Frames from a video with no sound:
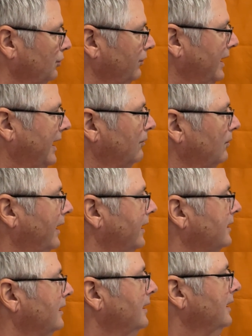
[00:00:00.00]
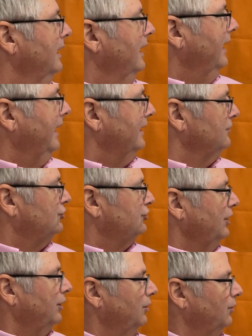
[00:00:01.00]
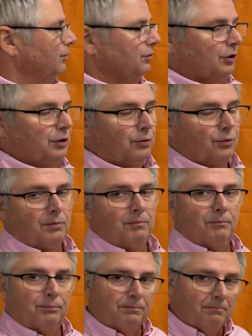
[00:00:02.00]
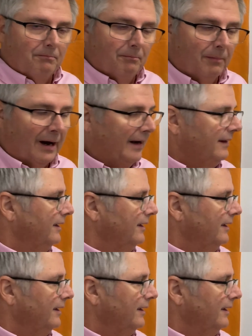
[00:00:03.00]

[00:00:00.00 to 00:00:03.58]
are not right. And so you might